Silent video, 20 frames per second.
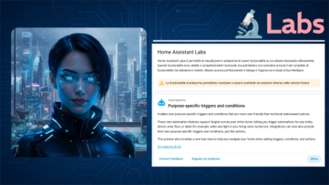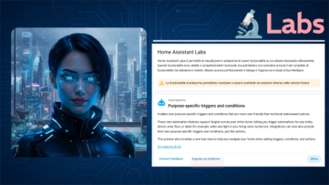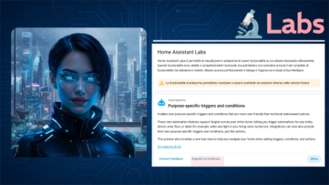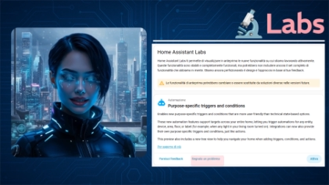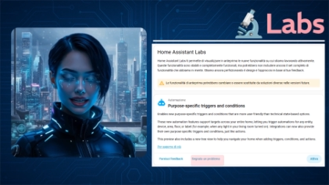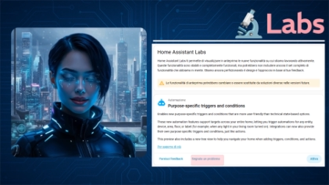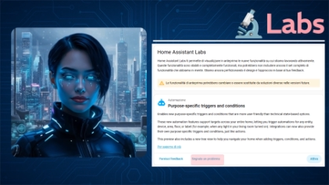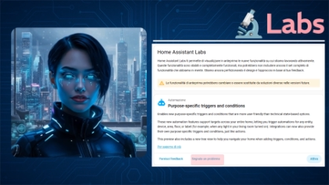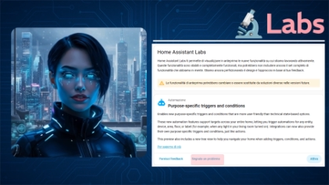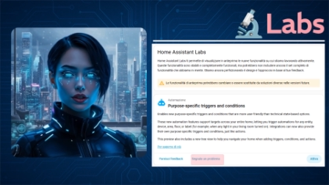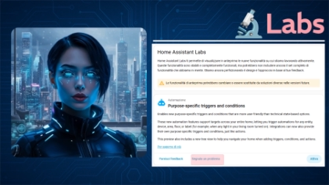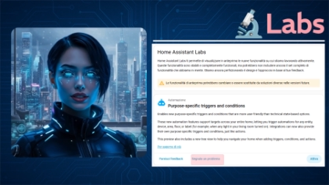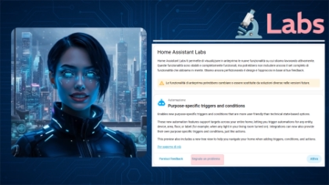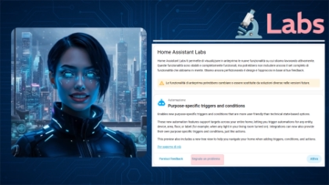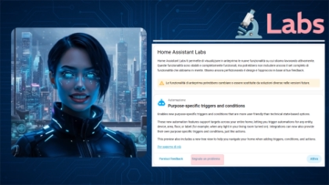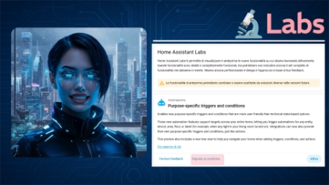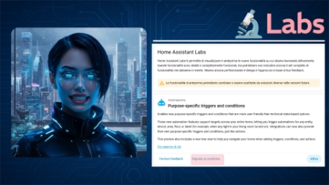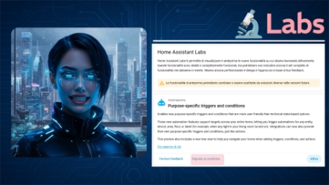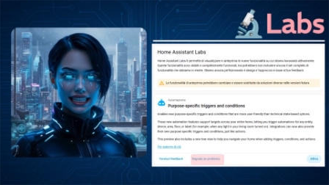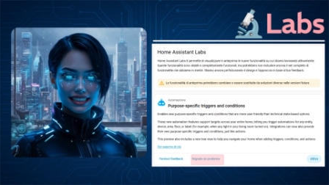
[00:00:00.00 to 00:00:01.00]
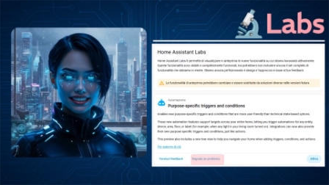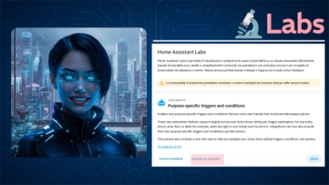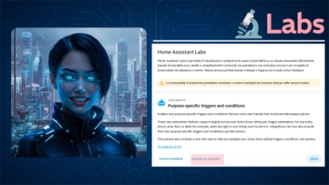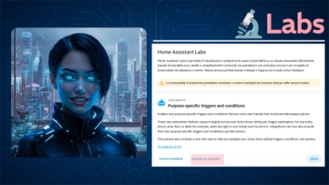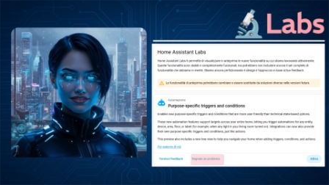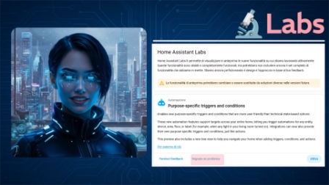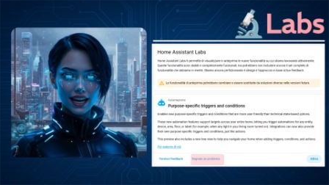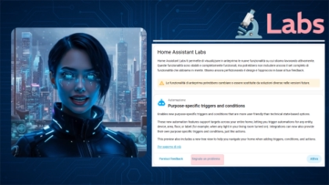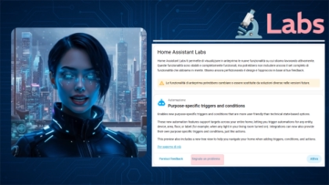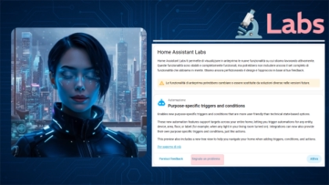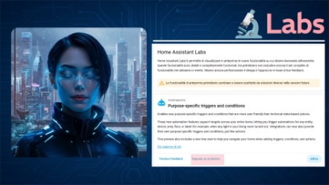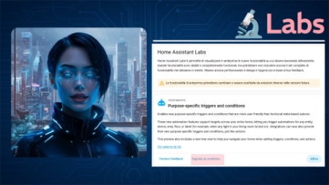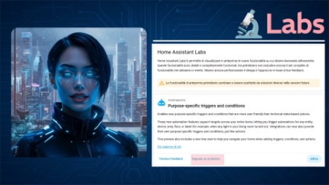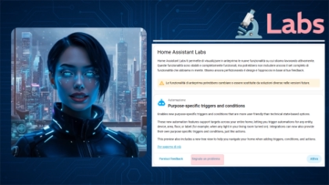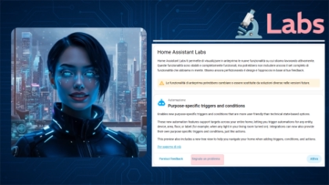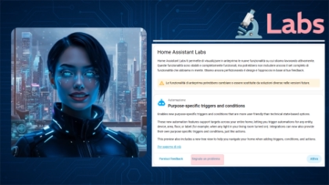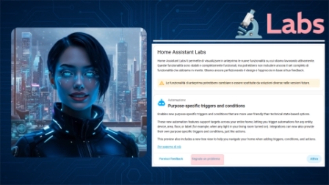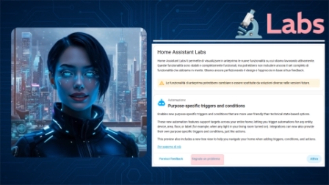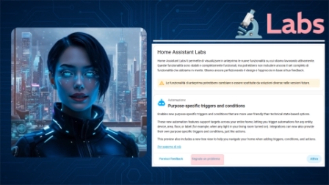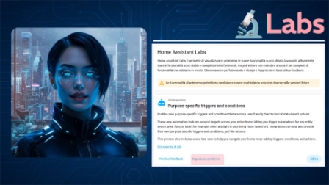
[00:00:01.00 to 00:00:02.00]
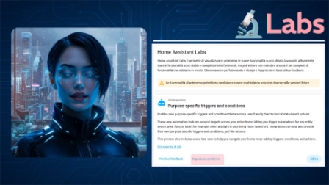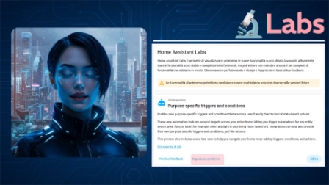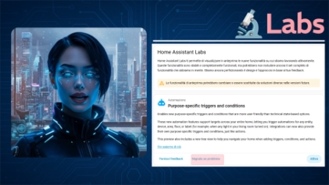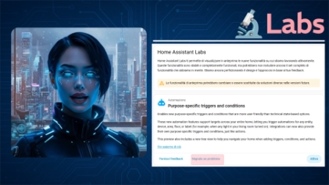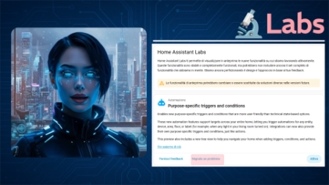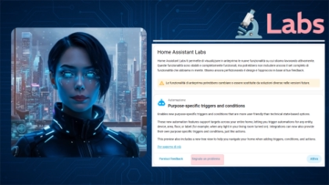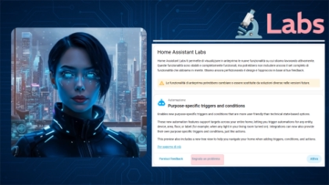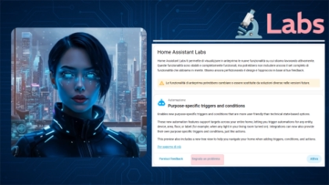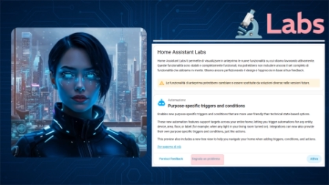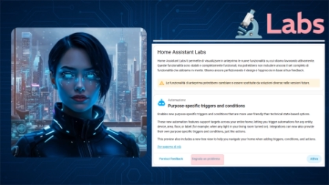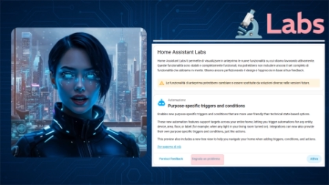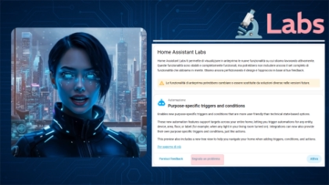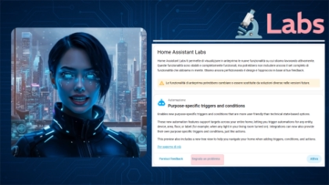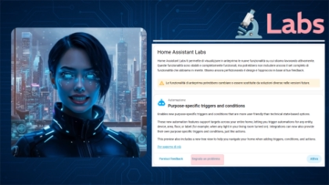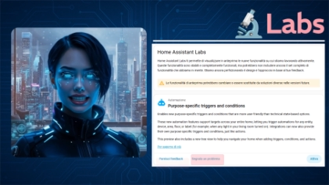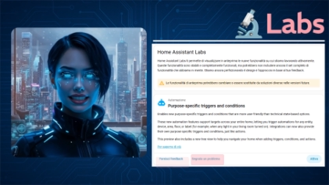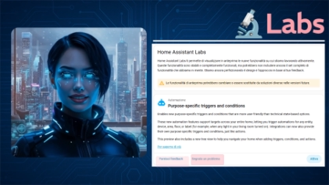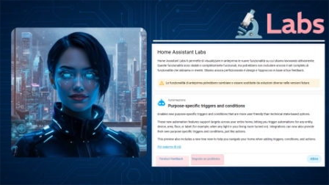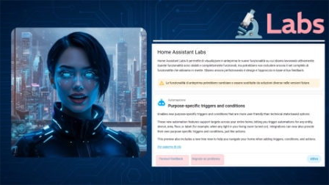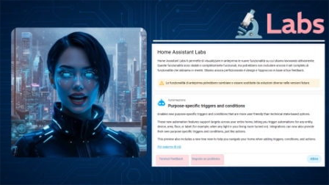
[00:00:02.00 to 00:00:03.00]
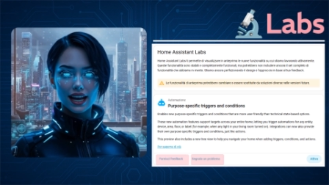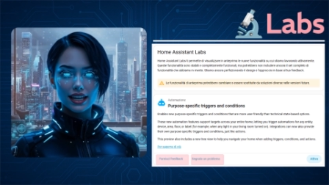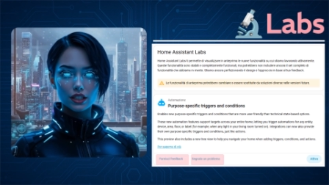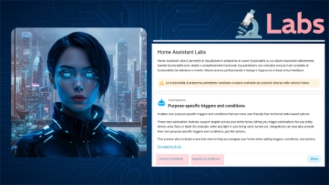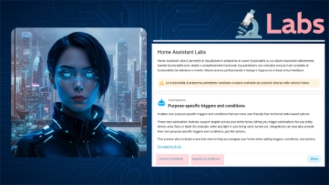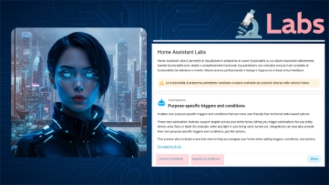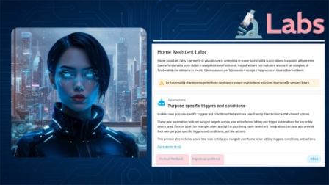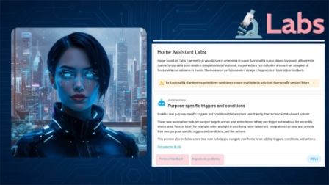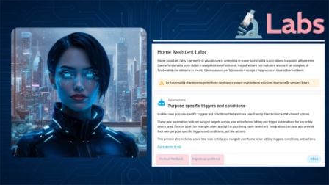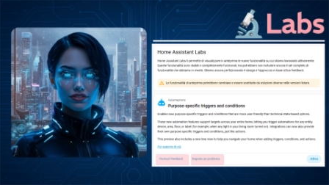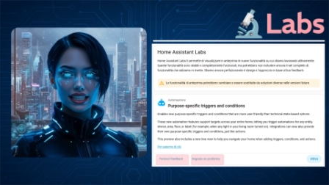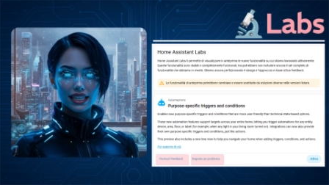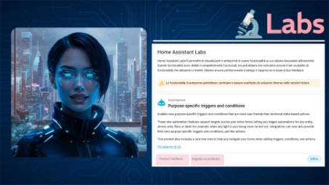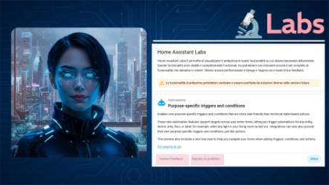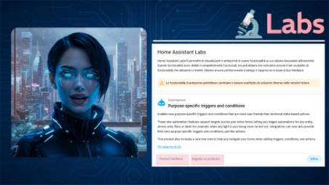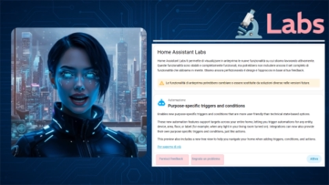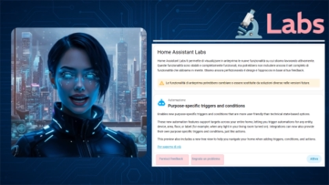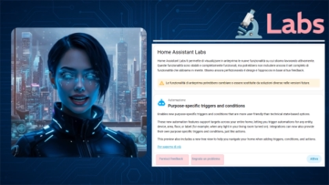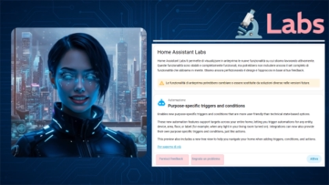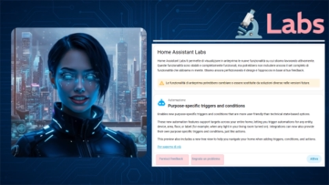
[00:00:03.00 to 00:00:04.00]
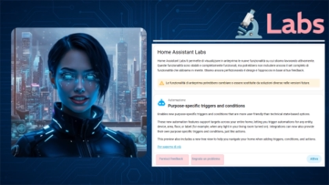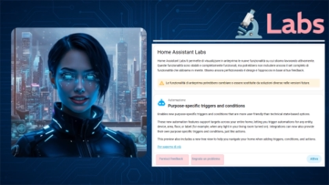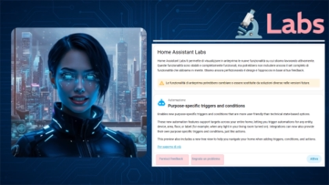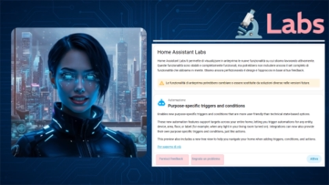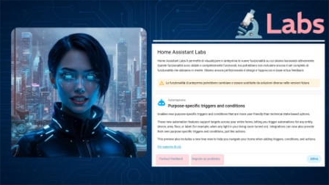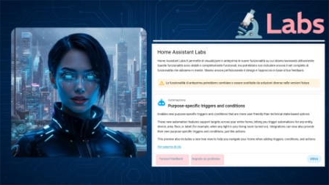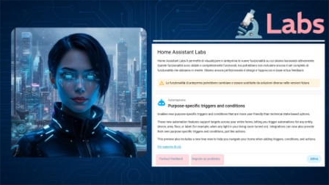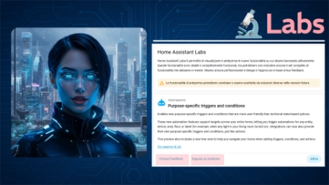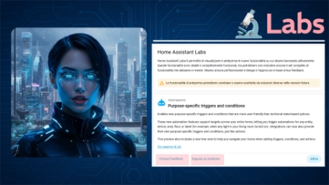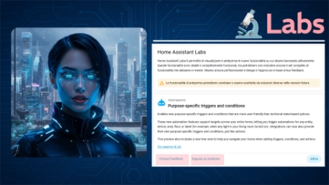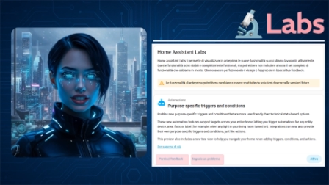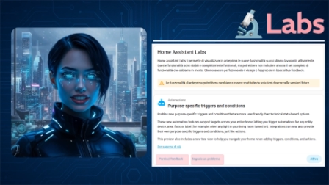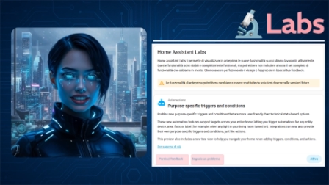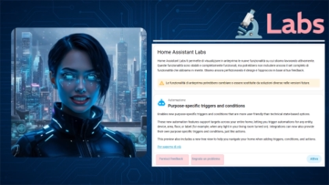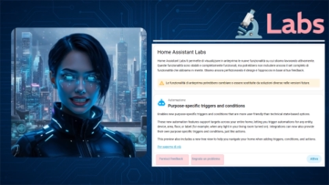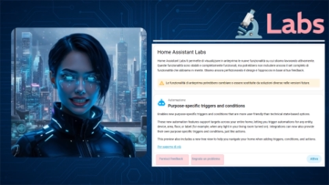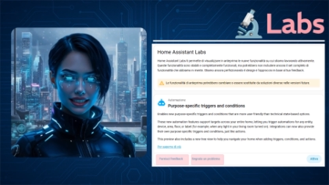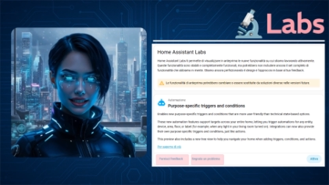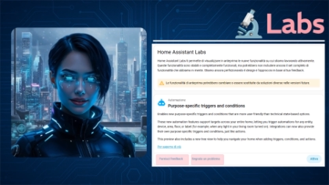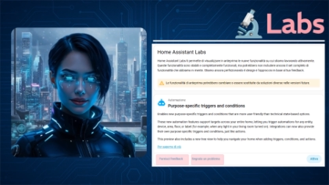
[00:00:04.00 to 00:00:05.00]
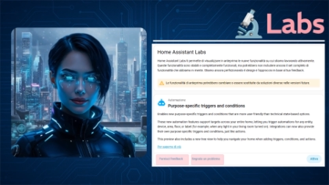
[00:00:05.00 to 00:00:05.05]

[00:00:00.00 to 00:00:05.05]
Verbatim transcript: influencing its development and providing valuable feedback to the community.